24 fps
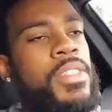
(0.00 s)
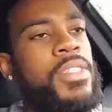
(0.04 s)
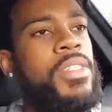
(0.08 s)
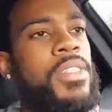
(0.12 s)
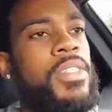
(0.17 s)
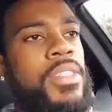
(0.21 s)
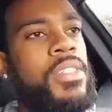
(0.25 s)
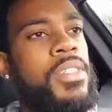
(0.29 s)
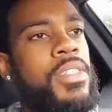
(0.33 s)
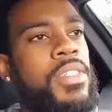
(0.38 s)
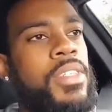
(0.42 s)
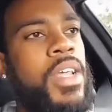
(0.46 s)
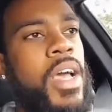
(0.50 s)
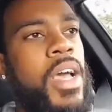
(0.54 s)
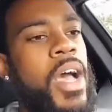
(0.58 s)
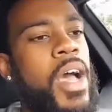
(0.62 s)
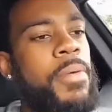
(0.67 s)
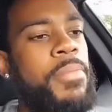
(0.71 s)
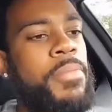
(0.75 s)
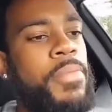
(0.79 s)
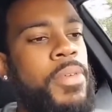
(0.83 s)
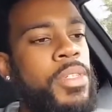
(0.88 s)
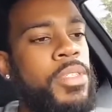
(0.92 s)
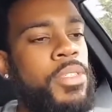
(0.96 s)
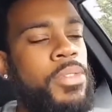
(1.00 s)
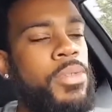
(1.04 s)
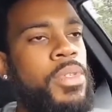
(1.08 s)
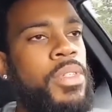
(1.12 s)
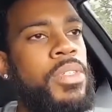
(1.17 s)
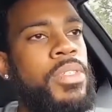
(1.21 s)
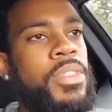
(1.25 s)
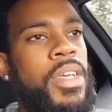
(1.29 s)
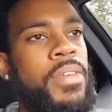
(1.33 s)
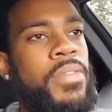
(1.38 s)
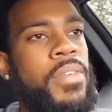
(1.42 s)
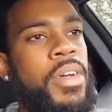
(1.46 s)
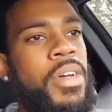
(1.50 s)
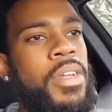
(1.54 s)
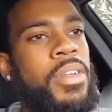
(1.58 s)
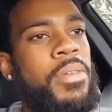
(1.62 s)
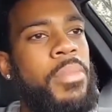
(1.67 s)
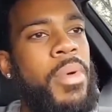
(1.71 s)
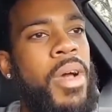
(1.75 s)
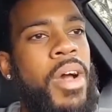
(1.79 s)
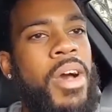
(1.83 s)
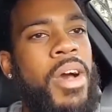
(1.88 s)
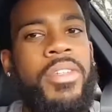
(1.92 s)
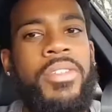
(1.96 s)
I put 2,700 miles
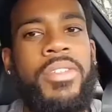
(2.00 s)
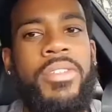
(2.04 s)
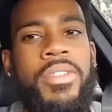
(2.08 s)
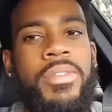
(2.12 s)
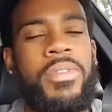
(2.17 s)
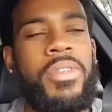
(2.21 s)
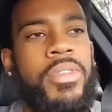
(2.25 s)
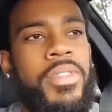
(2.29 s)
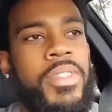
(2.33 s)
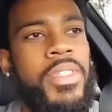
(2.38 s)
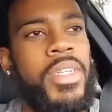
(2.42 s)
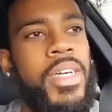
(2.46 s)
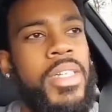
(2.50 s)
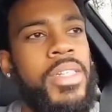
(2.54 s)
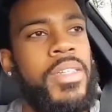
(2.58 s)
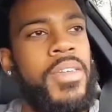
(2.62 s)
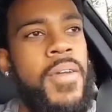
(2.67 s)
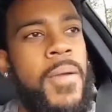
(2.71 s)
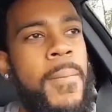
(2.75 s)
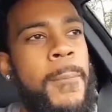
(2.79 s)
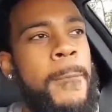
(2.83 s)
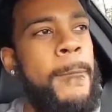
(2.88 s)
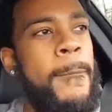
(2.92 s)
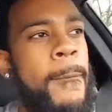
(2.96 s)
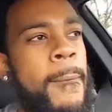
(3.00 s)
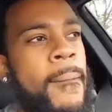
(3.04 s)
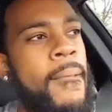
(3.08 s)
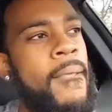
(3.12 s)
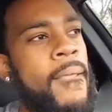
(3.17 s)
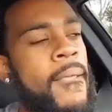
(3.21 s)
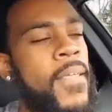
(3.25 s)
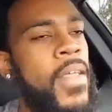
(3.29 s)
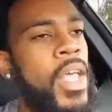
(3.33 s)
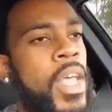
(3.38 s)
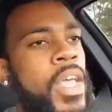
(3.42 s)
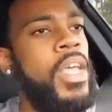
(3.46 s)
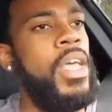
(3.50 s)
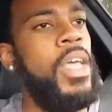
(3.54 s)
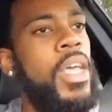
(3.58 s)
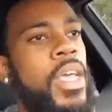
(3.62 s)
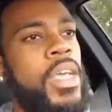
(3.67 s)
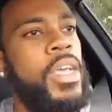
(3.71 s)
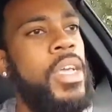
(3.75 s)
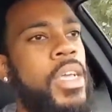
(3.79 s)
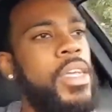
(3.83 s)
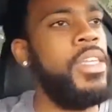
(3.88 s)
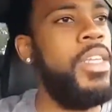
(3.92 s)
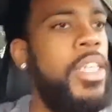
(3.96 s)
on the Rotella, and
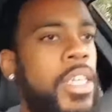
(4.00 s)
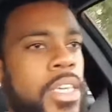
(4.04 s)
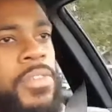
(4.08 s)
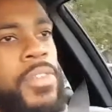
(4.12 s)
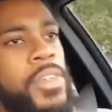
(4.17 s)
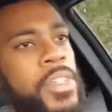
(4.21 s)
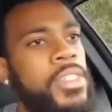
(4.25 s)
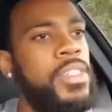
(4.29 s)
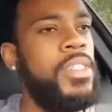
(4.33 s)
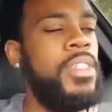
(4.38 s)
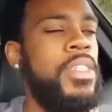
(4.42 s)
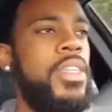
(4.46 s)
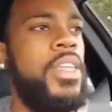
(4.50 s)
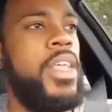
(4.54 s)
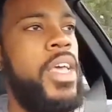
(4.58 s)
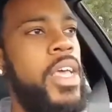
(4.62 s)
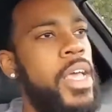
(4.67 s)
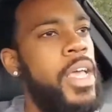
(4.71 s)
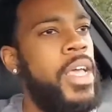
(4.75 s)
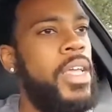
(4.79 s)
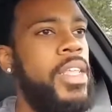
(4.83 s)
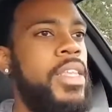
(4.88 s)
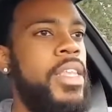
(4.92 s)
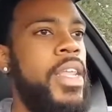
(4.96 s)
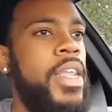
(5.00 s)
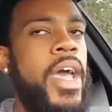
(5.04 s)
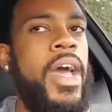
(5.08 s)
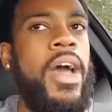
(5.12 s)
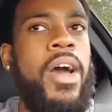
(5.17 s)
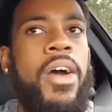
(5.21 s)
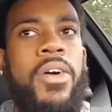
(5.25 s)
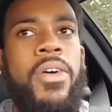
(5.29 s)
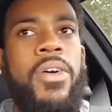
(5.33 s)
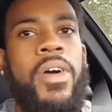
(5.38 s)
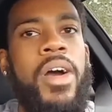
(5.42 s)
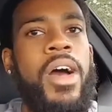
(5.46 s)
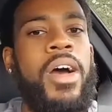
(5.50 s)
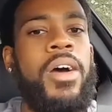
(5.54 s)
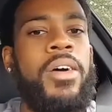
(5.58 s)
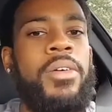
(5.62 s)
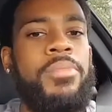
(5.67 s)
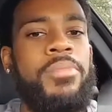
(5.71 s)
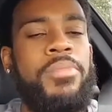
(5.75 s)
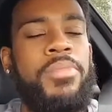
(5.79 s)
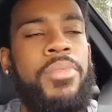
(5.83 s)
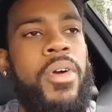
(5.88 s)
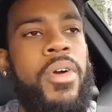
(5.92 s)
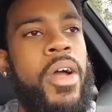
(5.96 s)
even now I
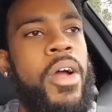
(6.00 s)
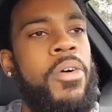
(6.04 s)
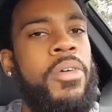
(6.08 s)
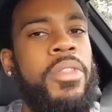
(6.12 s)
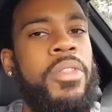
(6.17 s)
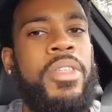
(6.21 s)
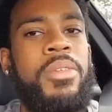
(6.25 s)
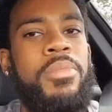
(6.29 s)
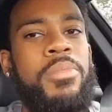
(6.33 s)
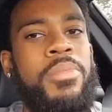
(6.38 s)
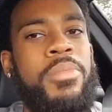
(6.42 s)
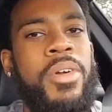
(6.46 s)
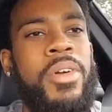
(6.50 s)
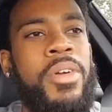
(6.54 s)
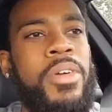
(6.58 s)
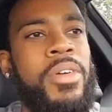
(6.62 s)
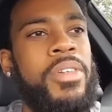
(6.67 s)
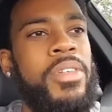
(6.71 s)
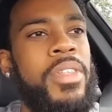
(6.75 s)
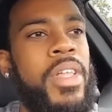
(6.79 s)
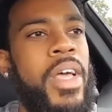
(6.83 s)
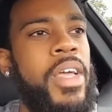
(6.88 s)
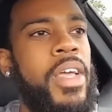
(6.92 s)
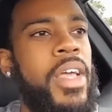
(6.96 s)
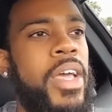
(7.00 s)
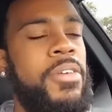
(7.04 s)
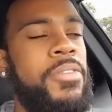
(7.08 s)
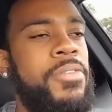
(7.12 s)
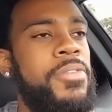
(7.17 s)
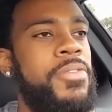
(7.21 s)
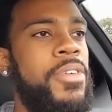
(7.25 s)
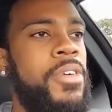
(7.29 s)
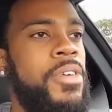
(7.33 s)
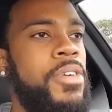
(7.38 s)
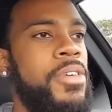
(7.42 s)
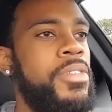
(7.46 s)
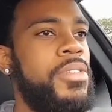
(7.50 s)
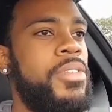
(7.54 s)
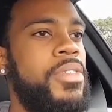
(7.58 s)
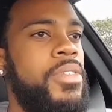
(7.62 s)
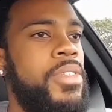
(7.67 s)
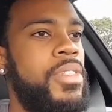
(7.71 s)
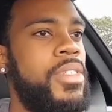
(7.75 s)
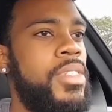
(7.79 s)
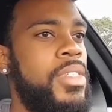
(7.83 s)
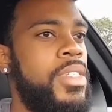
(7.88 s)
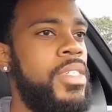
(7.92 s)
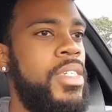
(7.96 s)
probably only burn, like at first
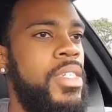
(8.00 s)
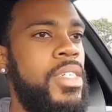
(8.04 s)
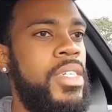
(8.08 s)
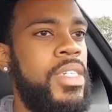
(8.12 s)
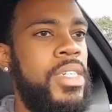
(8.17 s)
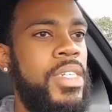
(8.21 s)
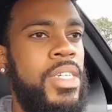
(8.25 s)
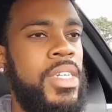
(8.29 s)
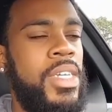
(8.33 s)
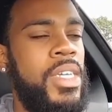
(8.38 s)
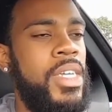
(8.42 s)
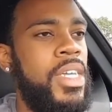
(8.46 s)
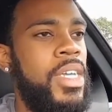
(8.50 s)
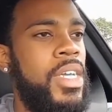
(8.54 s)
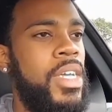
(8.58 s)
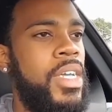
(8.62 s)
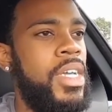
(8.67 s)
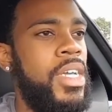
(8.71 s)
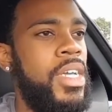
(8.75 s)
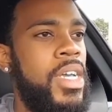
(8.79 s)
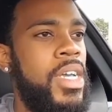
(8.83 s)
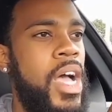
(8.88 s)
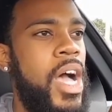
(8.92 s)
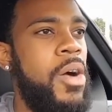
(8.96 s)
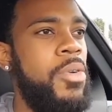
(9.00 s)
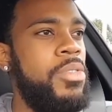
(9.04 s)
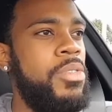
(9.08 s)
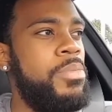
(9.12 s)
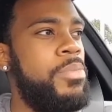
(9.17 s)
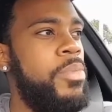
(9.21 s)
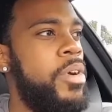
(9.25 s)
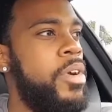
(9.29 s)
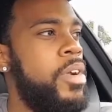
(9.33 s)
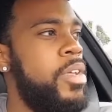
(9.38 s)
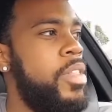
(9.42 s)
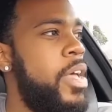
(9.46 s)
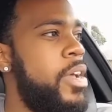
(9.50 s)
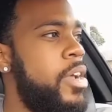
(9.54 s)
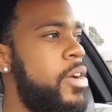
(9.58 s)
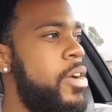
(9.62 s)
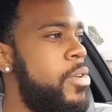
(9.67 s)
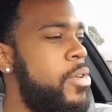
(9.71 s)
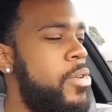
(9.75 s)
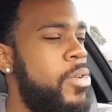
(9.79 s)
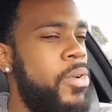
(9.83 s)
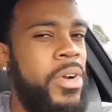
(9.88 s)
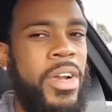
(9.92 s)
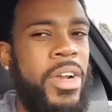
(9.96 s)
I was burning like a quart
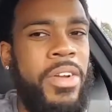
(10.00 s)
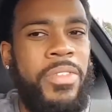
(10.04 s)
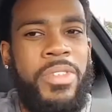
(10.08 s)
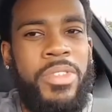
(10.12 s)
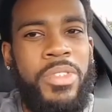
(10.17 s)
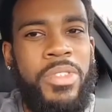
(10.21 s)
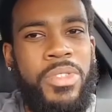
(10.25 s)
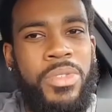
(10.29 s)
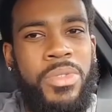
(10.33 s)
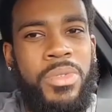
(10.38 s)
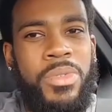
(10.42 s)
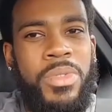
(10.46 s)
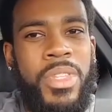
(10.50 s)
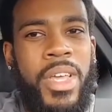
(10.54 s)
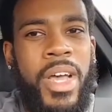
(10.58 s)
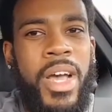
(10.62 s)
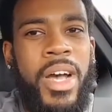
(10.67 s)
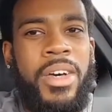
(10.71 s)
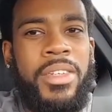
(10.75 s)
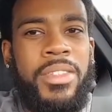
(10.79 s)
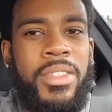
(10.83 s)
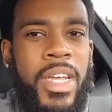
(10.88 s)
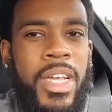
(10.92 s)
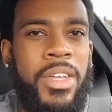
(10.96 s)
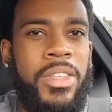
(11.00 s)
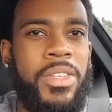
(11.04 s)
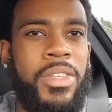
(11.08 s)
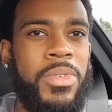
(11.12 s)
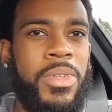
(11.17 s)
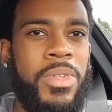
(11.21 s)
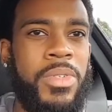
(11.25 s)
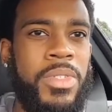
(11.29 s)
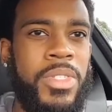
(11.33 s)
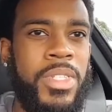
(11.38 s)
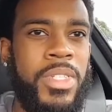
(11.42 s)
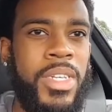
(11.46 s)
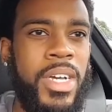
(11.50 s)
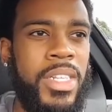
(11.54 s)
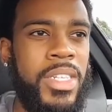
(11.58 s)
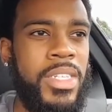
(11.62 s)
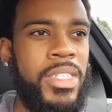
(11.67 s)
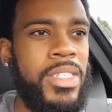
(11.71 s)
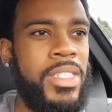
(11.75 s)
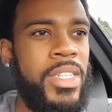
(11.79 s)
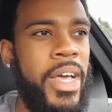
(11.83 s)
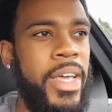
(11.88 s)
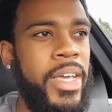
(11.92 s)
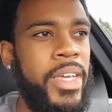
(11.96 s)
every 2,000. Now the Rotella is like,
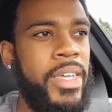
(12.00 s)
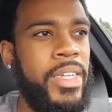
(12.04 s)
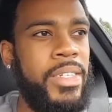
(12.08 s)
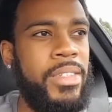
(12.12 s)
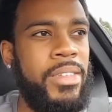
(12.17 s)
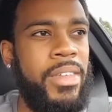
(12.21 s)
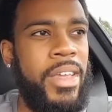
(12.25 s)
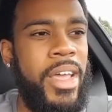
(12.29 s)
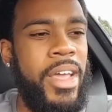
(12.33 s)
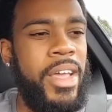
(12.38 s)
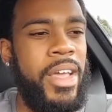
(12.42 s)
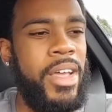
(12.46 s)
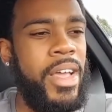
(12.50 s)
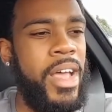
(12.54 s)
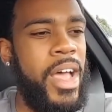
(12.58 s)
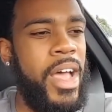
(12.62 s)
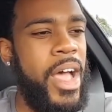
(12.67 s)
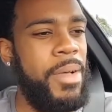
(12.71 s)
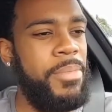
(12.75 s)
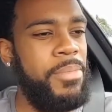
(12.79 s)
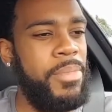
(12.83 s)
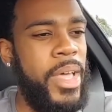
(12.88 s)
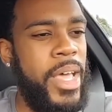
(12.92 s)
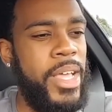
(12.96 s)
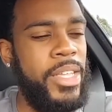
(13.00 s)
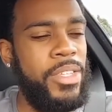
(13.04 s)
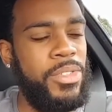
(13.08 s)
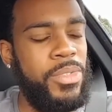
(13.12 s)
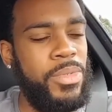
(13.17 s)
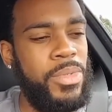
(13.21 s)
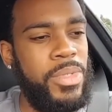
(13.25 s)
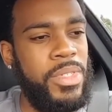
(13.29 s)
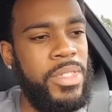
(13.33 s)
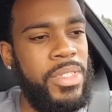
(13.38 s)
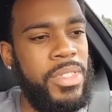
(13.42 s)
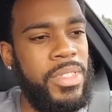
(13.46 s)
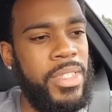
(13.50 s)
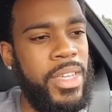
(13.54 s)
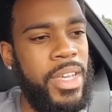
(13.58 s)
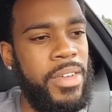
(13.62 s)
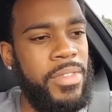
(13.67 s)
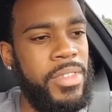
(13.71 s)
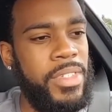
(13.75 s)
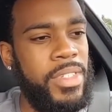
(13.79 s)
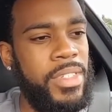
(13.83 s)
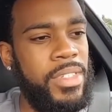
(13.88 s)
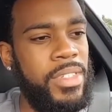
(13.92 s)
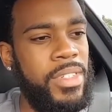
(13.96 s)
I'm at
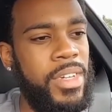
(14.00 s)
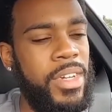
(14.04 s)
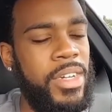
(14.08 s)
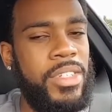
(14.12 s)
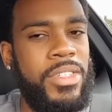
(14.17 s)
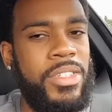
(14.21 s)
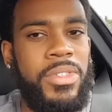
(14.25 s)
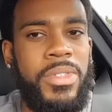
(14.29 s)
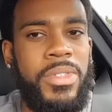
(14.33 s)
2,700,